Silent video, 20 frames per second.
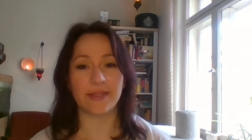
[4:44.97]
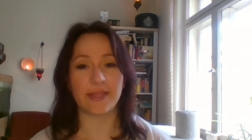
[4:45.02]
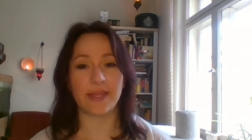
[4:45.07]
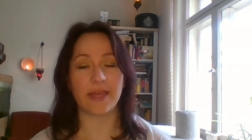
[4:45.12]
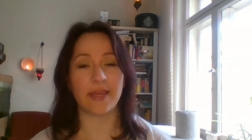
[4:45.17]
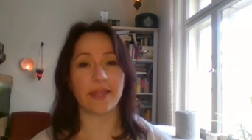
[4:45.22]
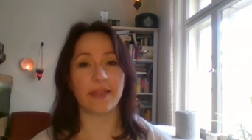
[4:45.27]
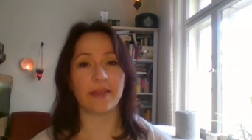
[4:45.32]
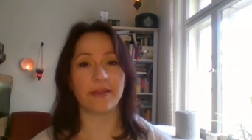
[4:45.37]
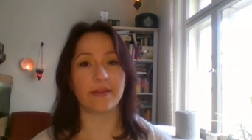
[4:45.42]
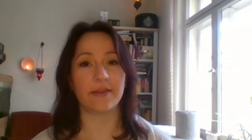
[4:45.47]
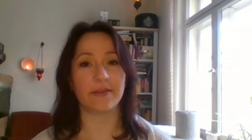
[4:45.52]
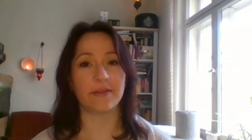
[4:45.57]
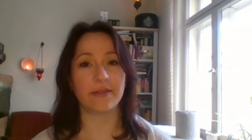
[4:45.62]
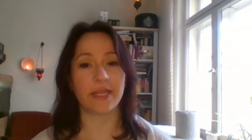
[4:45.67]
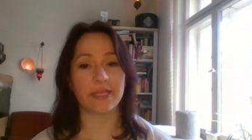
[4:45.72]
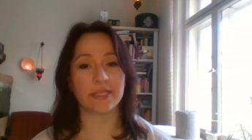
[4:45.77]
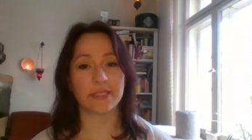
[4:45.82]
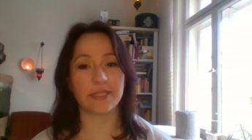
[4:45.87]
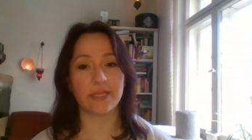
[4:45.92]
Then
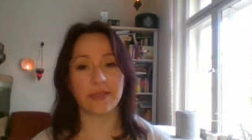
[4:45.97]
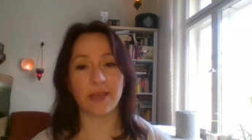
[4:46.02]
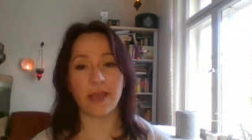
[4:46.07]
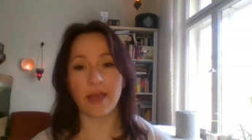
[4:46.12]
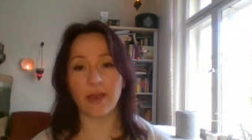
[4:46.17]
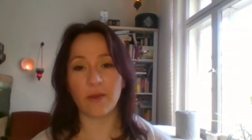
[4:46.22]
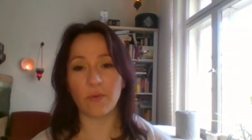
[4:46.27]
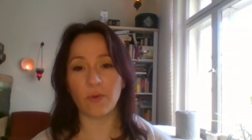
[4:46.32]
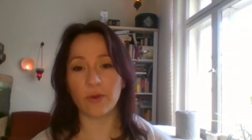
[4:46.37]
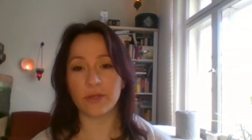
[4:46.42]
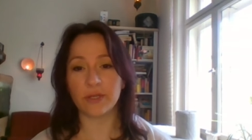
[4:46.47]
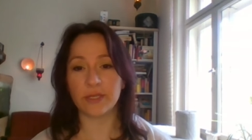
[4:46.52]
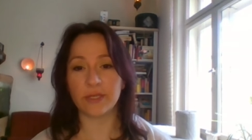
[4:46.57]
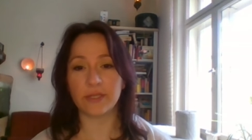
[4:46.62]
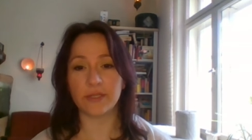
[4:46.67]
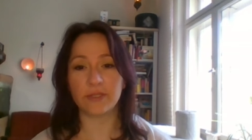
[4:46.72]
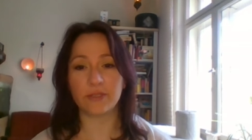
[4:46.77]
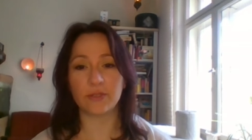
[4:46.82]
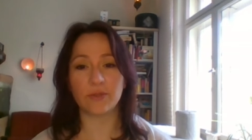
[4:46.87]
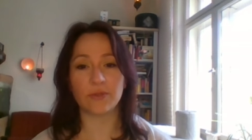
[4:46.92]
next thing I
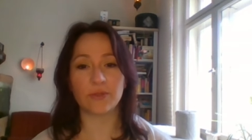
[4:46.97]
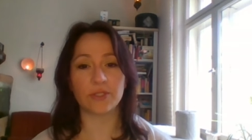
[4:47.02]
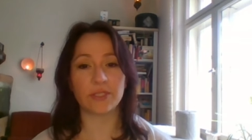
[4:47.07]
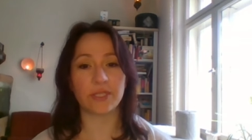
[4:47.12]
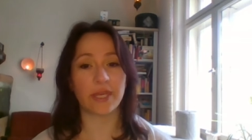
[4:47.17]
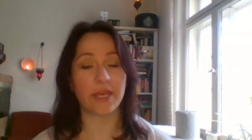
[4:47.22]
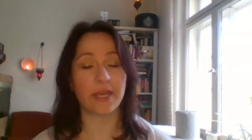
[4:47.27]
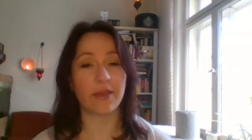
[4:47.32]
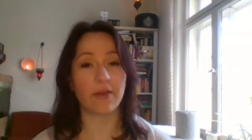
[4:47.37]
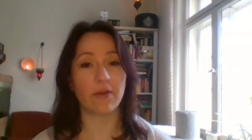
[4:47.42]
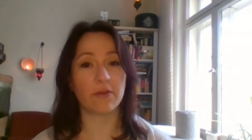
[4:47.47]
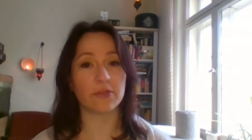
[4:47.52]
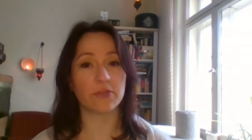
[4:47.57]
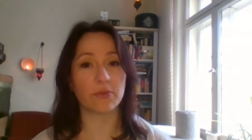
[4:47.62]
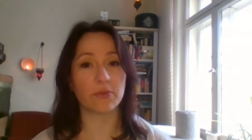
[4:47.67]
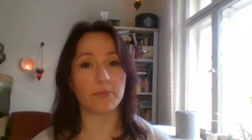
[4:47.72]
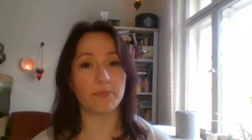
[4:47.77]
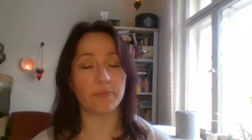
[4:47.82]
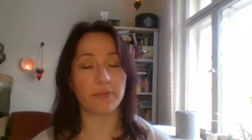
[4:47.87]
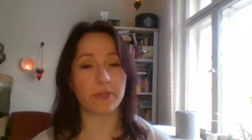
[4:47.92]
wanted to say,
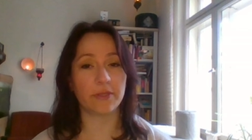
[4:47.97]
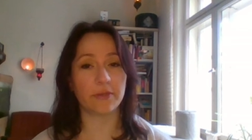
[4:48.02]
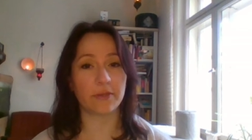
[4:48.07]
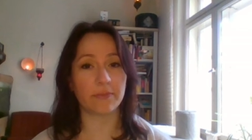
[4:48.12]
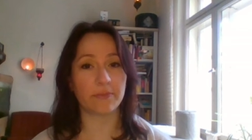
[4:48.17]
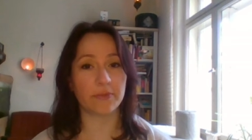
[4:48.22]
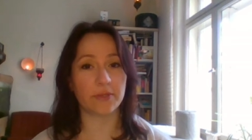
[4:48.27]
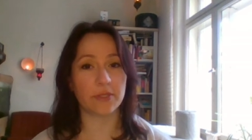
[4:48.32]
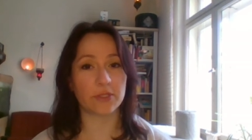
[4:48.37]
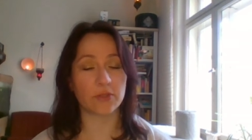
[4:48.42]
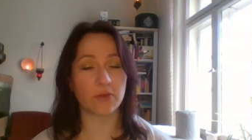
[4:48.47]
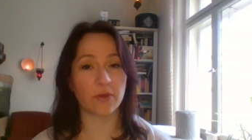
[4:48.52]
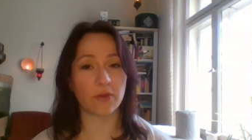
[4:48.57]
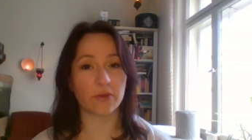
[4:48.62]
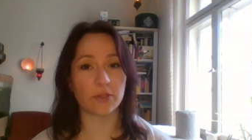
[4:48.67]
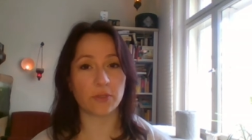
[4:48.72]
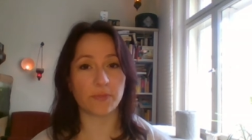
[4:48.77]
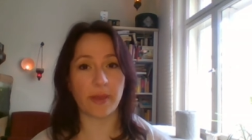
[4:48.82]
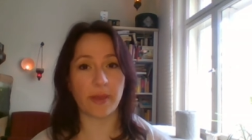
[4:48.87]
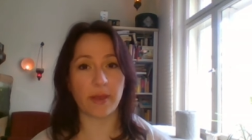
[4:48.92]
also the
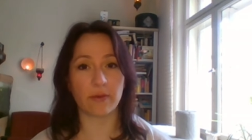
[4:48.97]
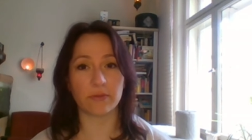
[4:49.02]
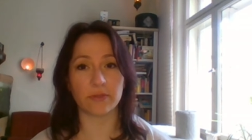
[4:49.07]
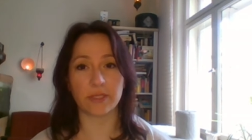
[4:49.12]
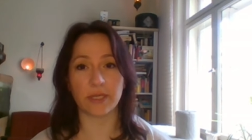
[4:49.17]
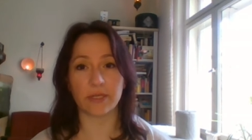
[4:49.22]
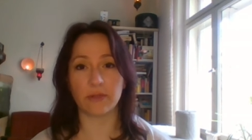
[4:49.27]
Scottish pounds.